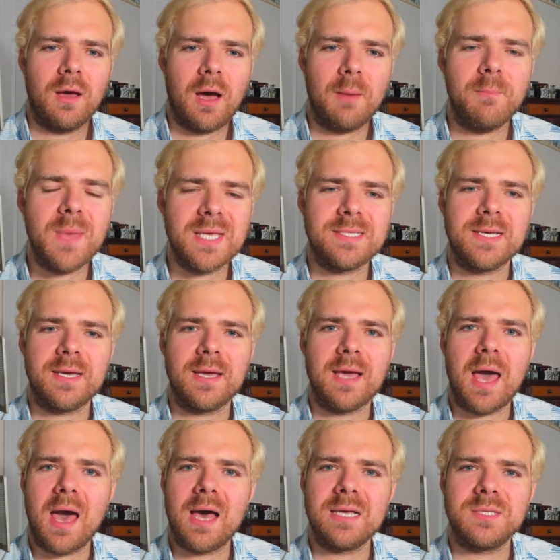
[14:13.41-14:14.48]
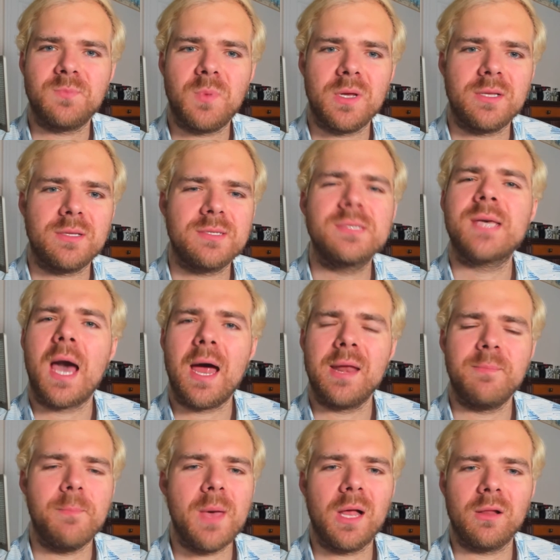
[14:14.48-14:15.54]
I'm missing guys, but Scotty
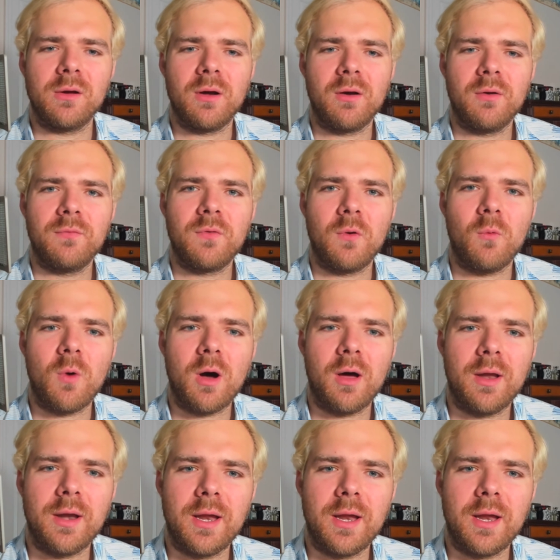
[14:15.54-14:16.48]
Miller for one,